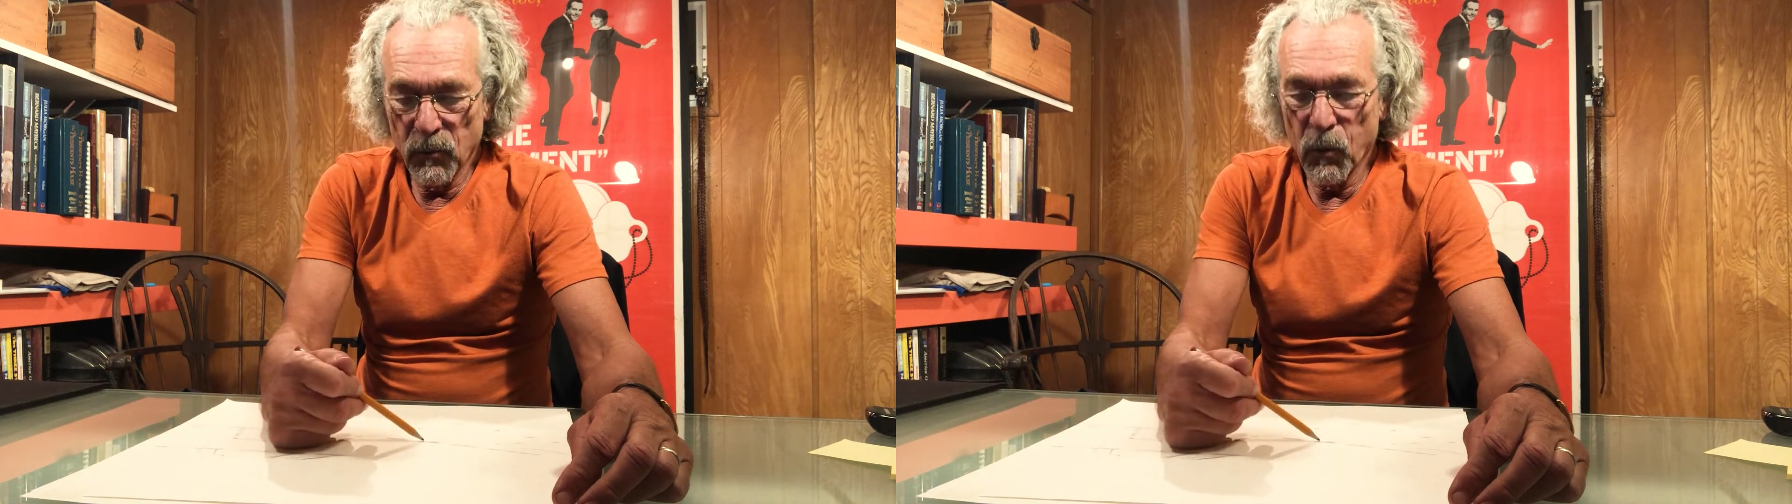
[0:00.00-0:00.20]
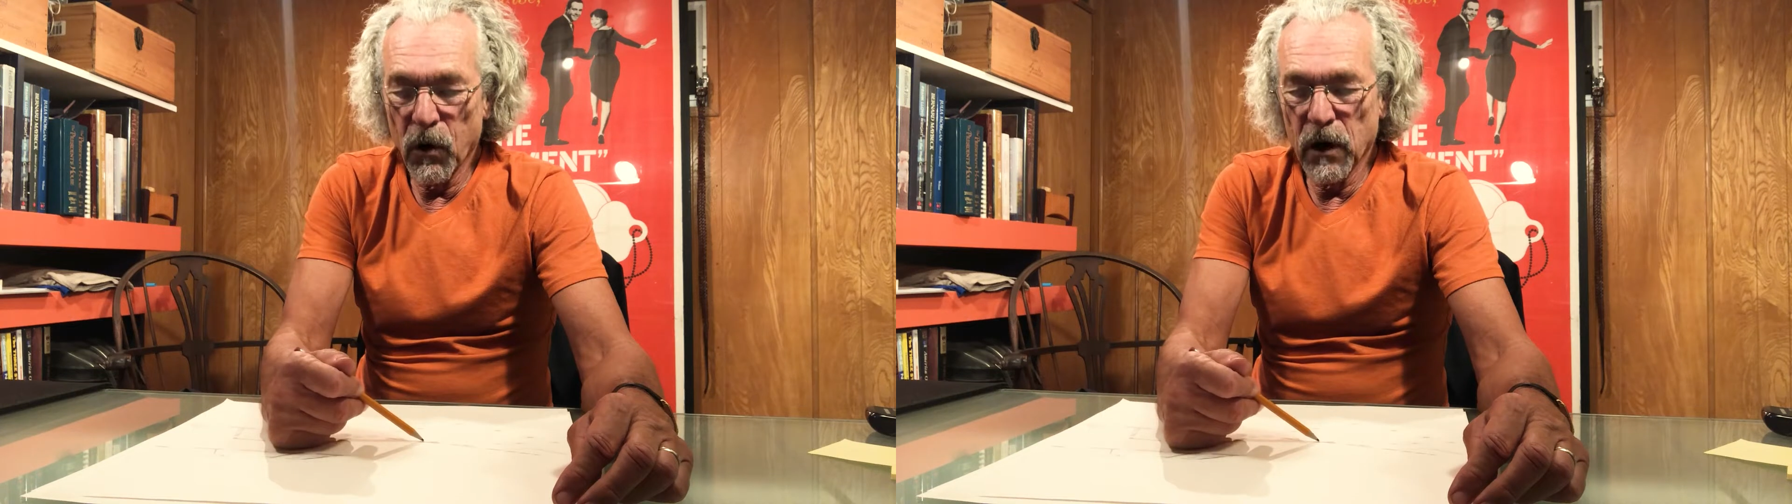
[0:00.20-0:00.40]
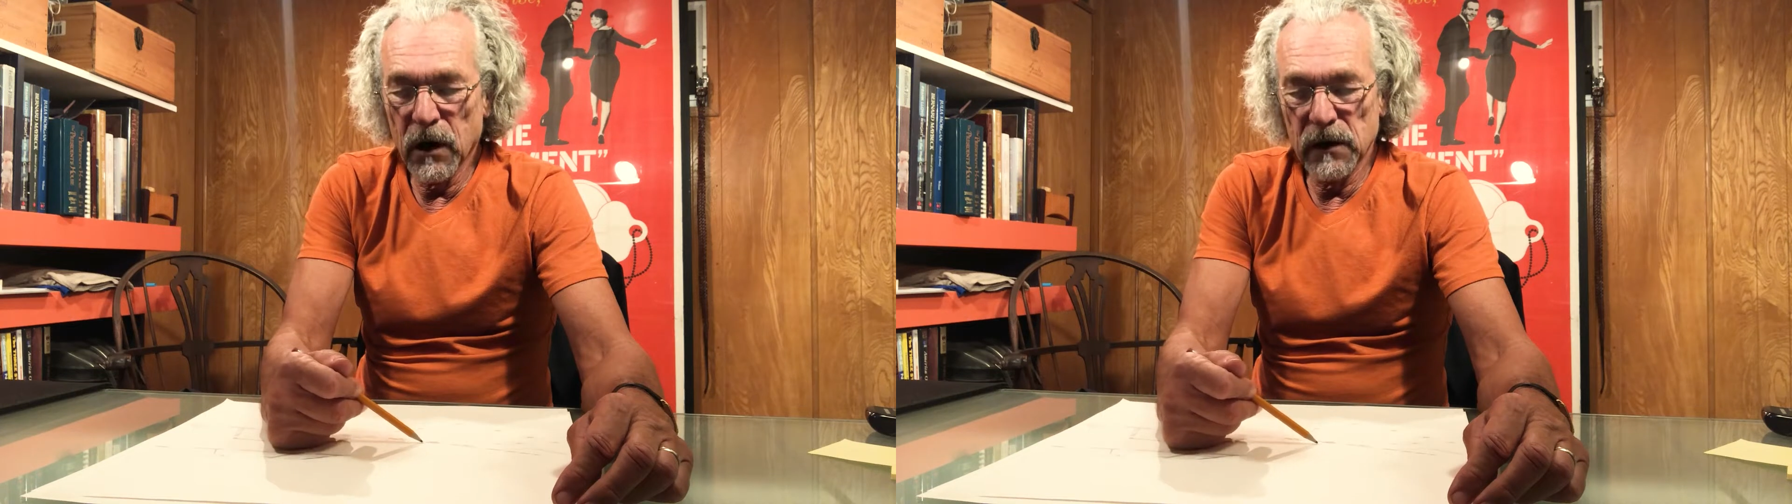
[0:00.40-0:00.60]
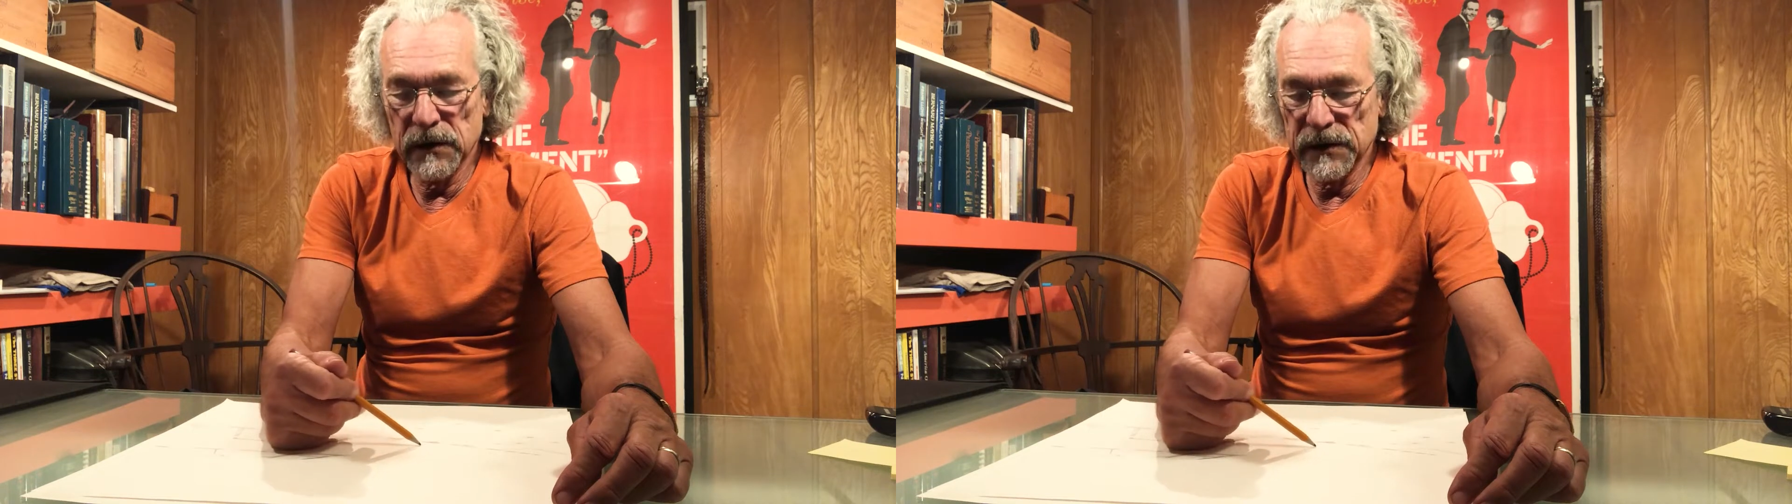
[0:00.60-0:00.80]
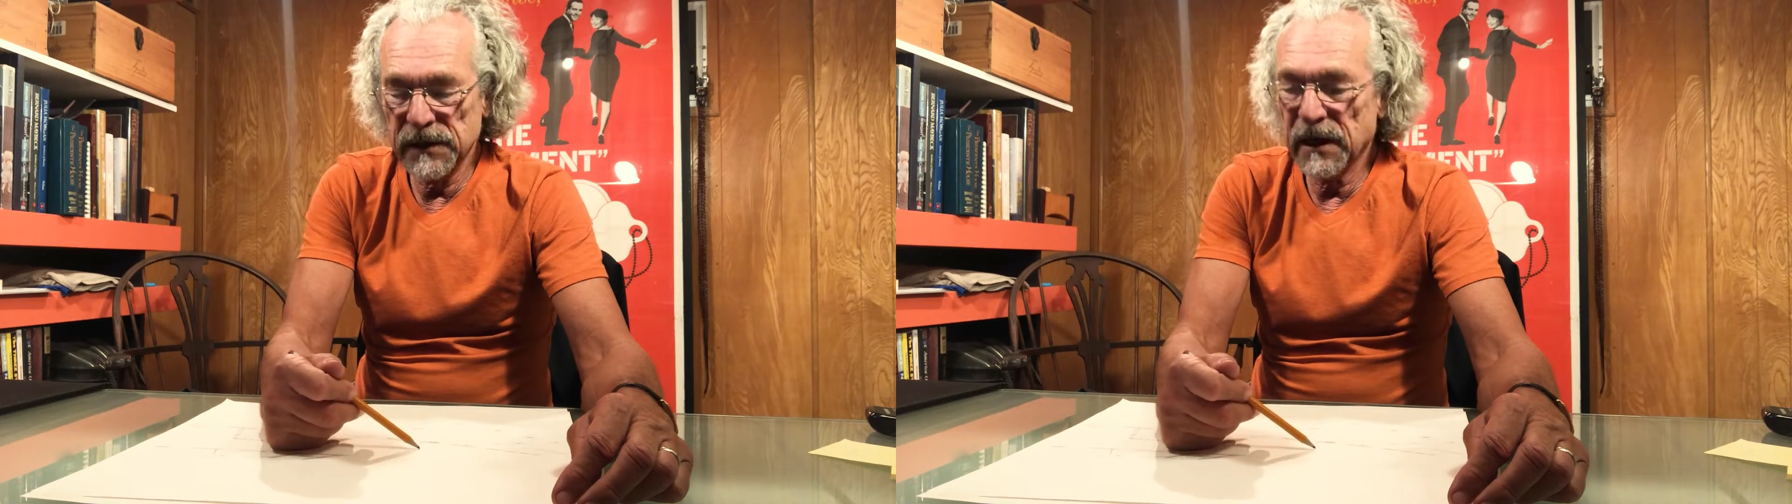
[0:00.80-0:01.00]

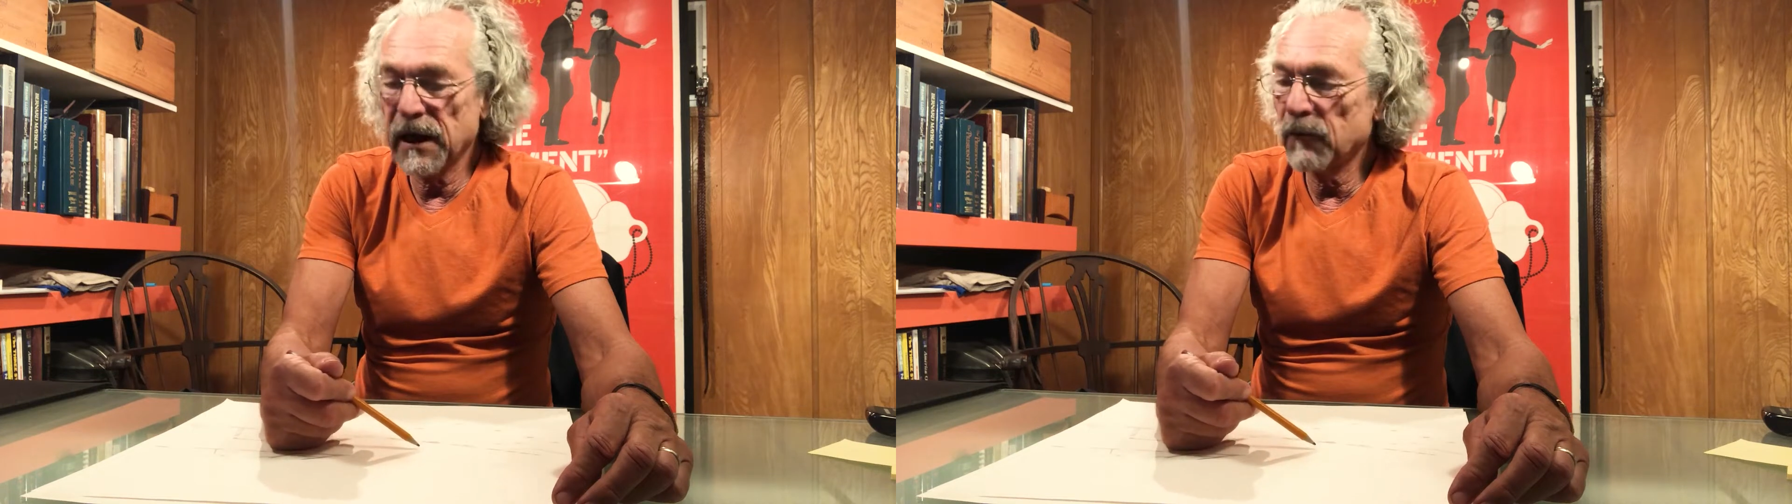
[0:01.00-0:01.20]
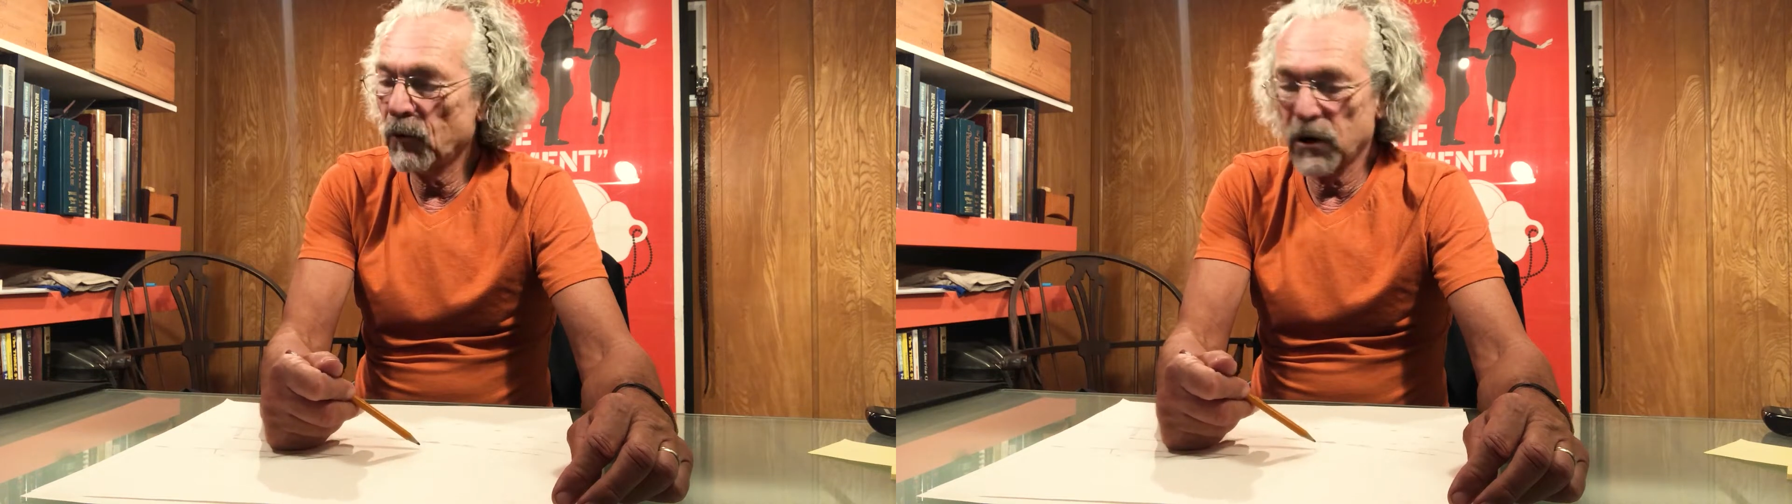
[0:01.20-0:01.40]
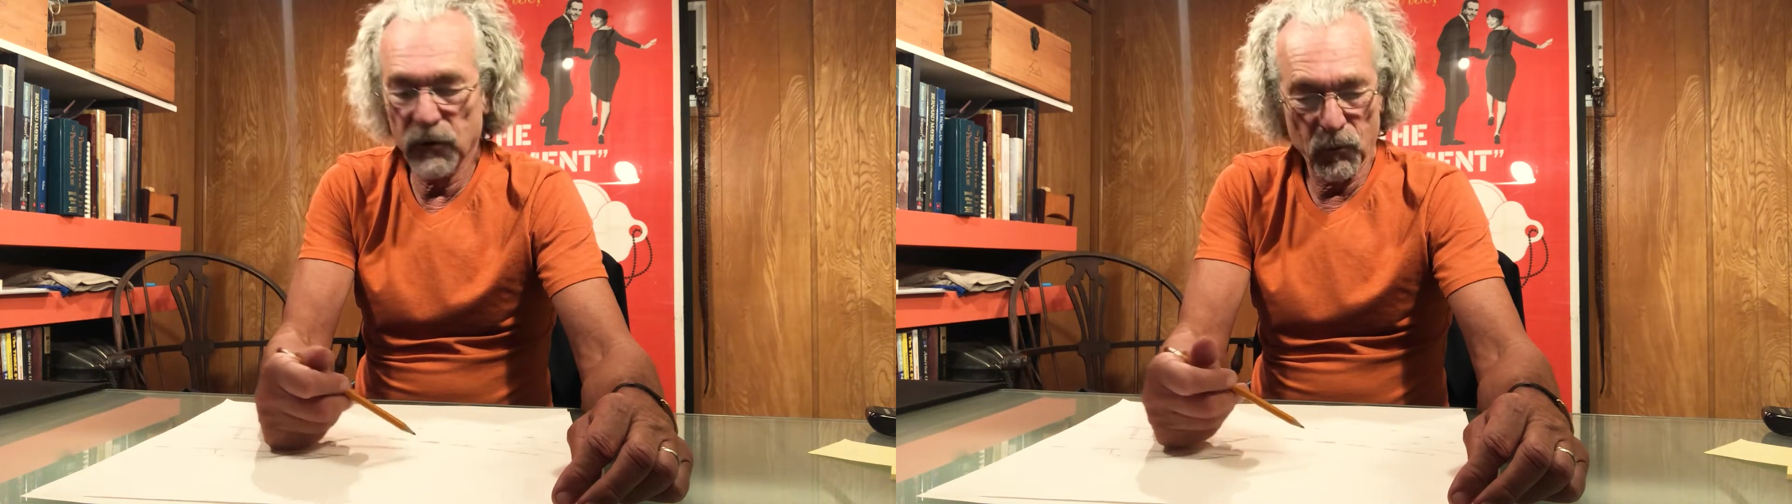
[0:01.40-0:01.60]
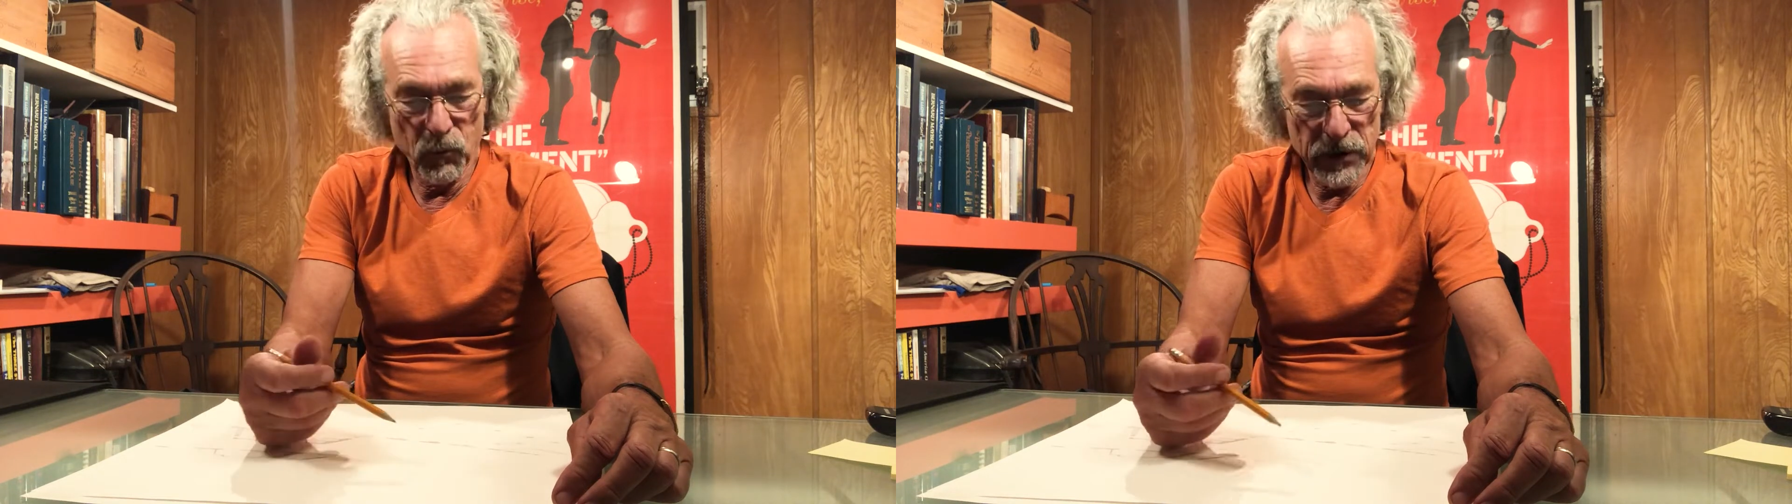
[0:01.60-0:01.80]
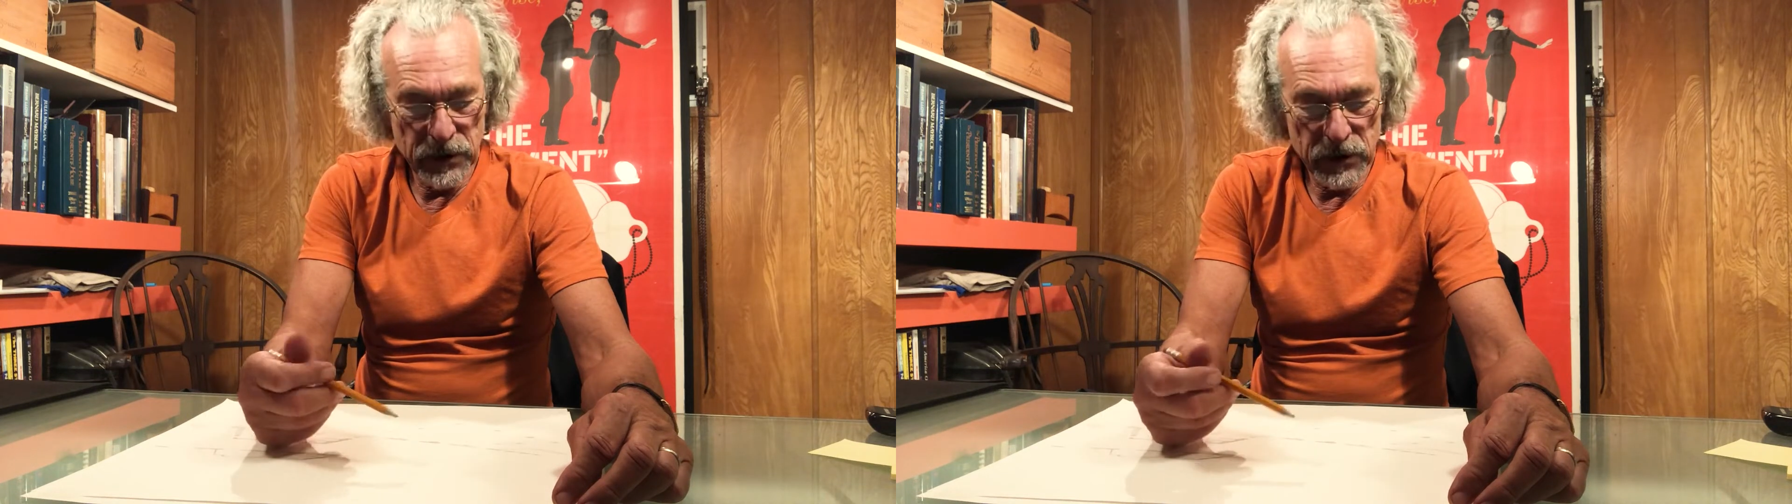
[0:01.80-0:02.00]
walls and where the
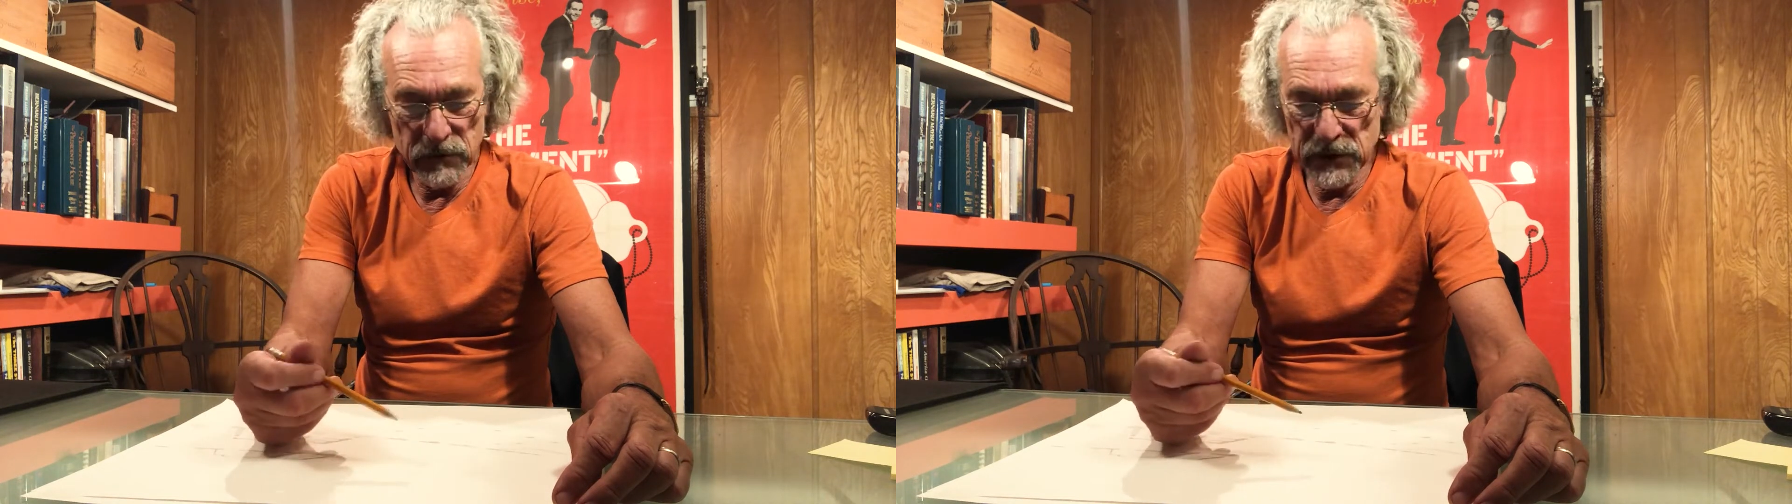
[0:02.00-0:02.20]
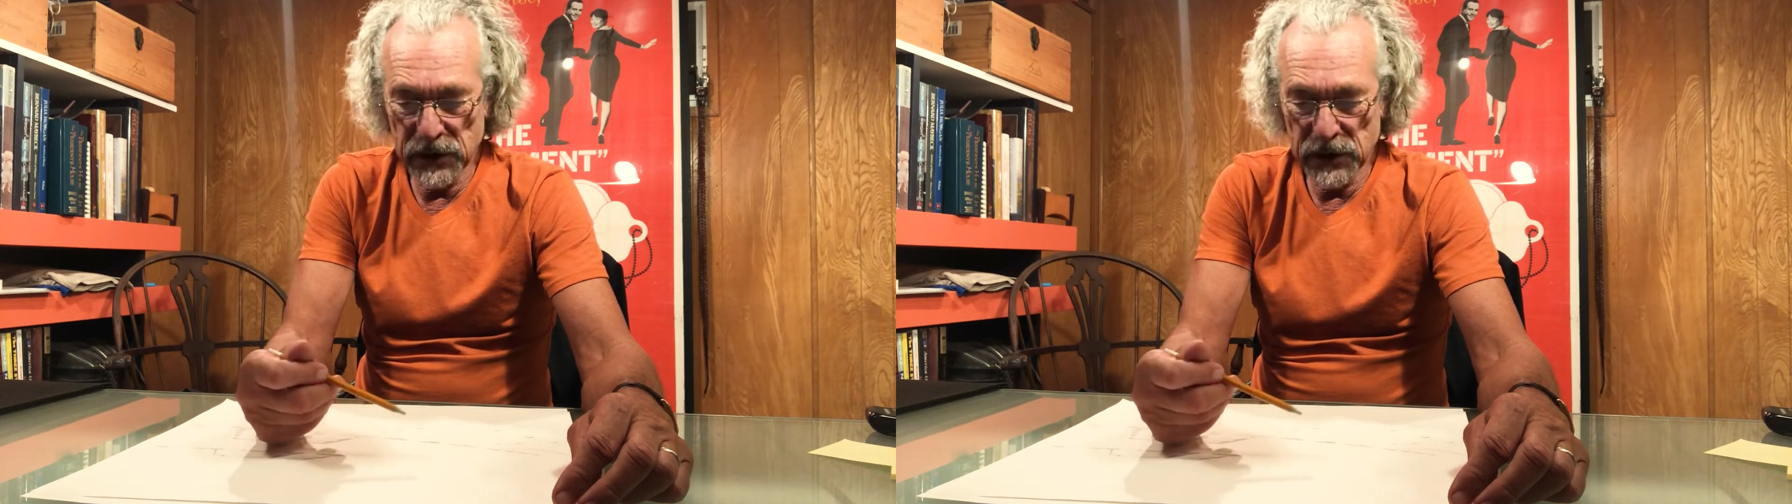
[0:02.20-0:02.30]
windows